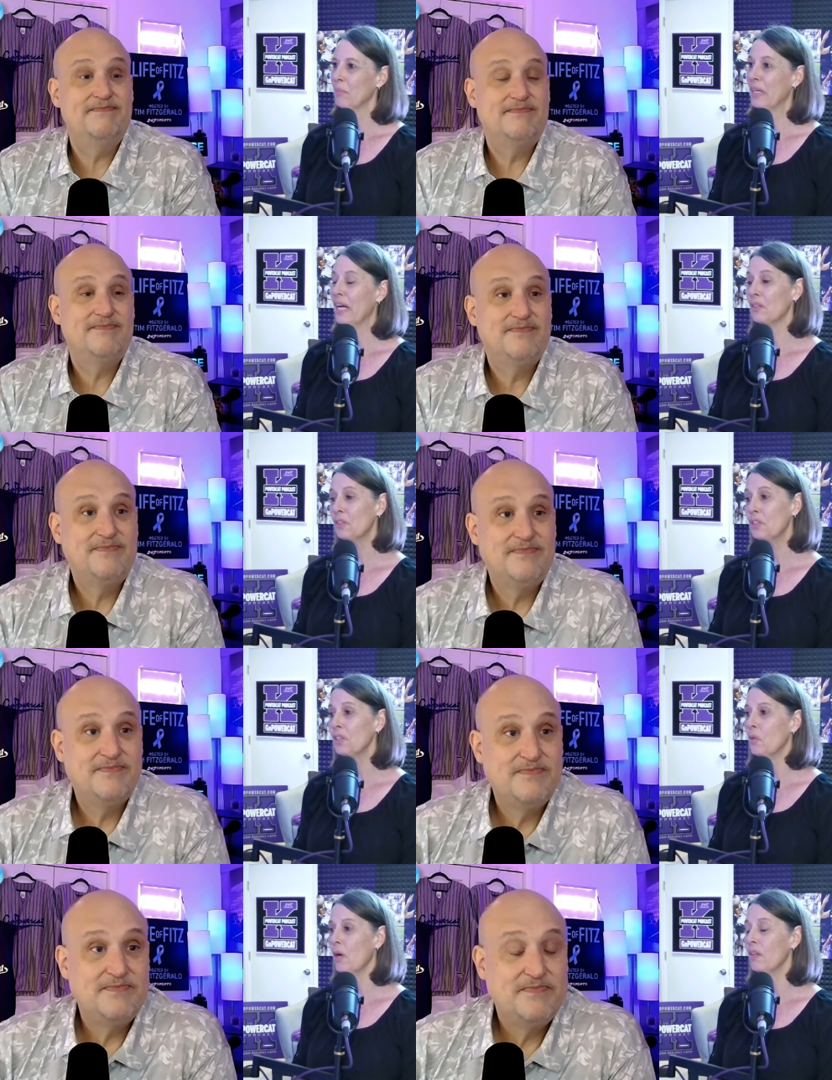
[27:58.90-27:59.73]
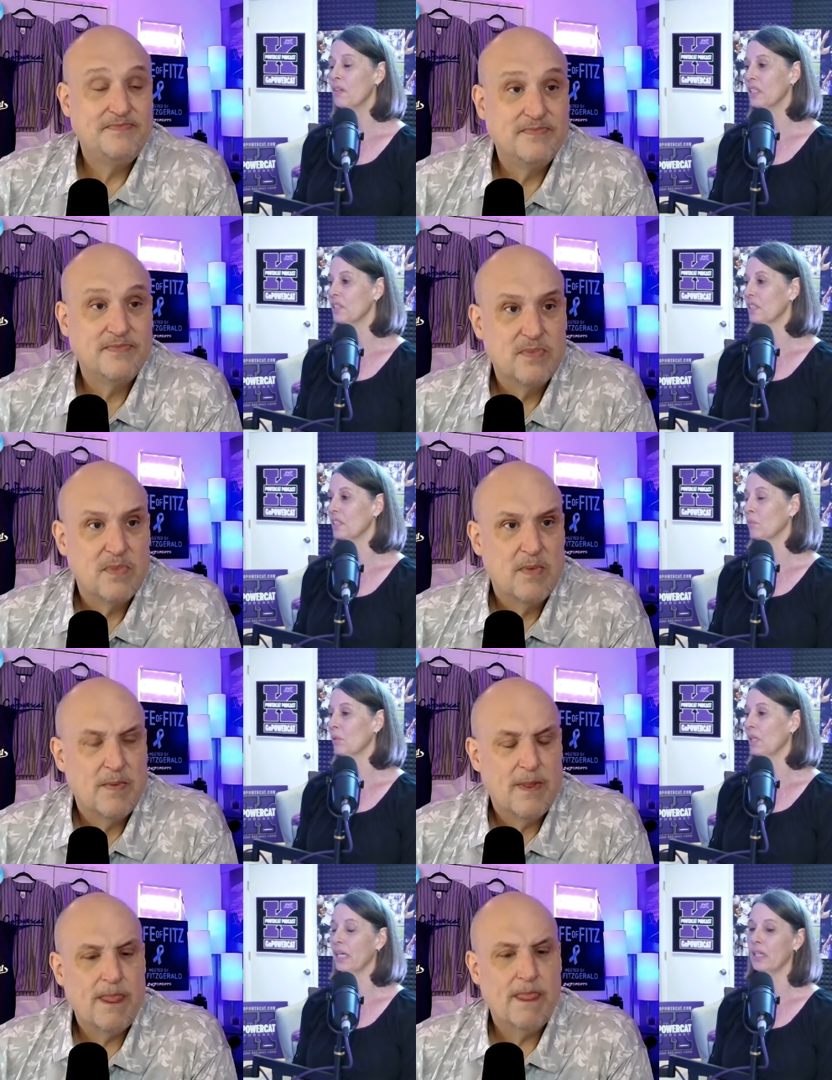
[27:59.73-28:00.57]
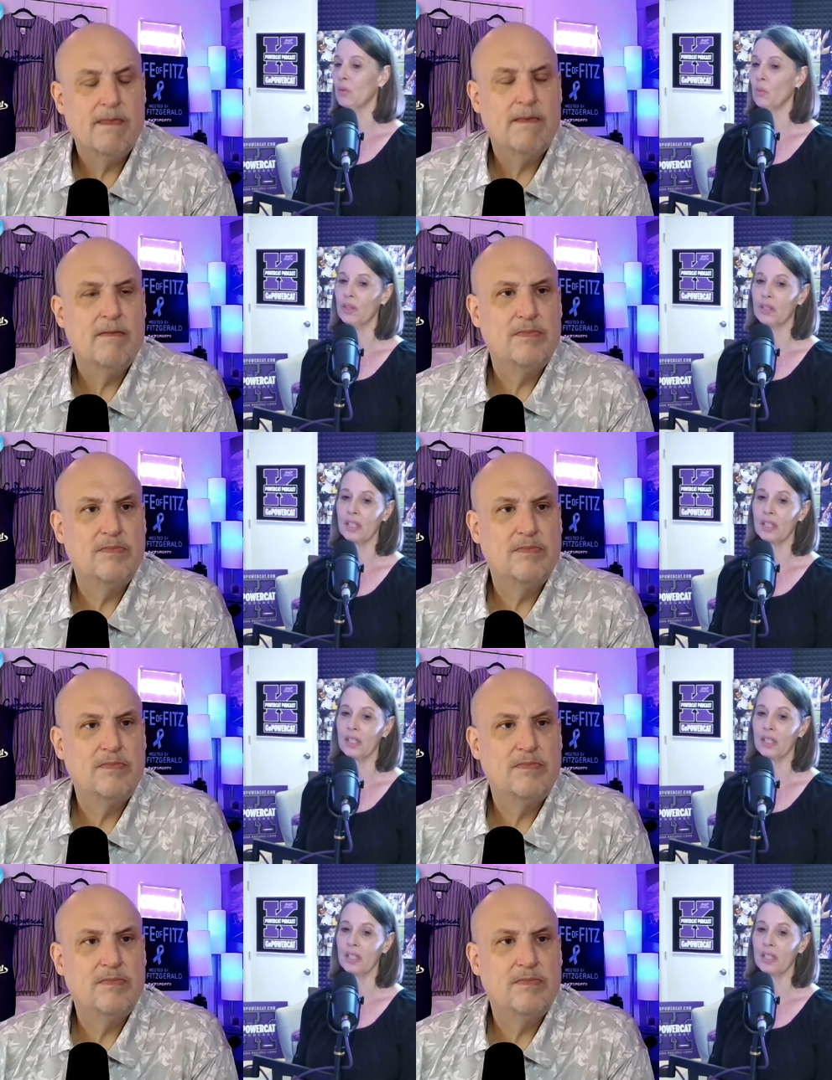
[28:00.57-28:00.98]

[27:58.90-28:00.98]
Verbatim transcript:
Speaker 1: down too on the NCAA and what